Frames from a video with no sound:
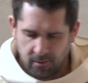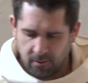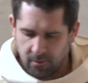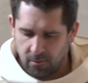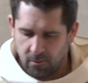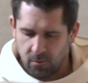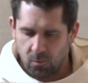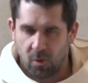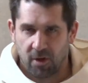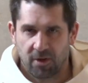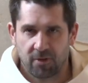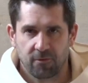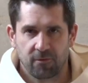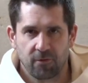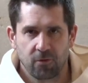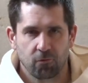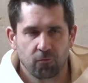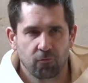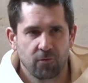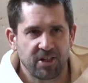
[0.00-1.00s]
one of the
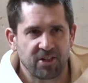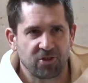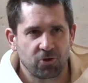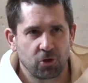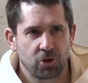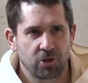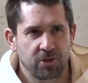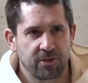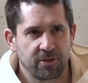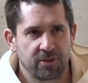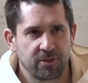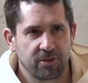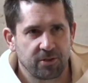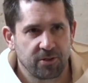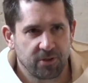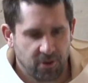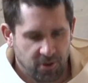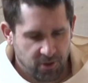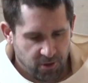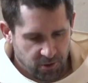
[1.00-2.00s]
riches
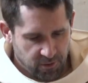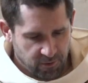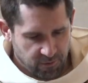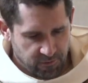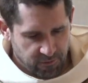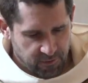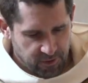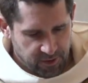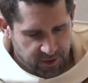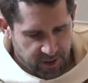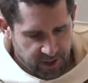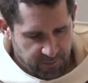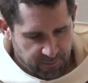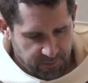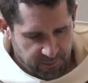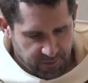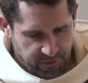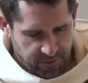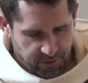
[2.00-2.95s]
of the depth